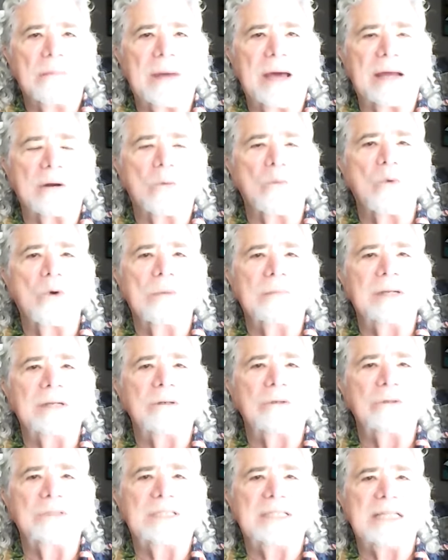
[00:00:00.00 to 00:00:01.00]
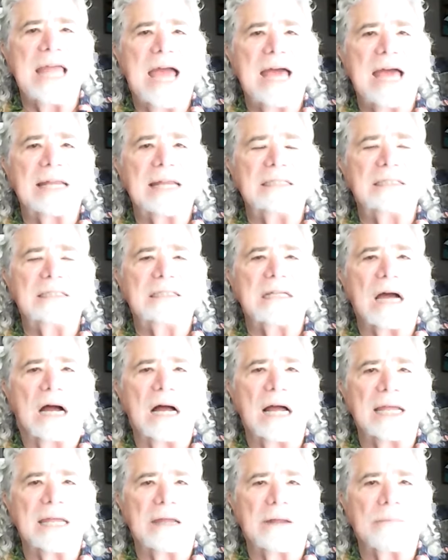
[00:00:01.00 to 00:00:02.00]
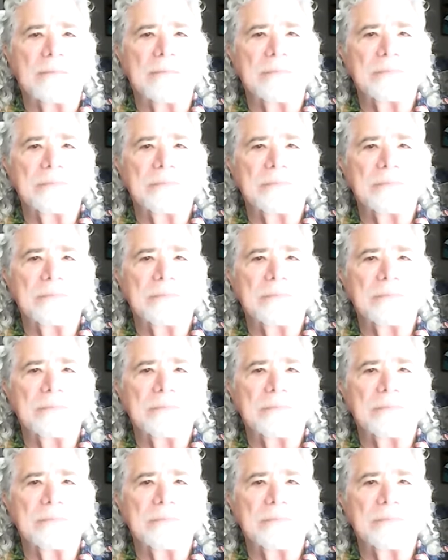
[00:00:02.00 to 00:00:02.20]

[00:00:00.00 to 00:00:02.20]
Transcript: about a woman whose dad is dying.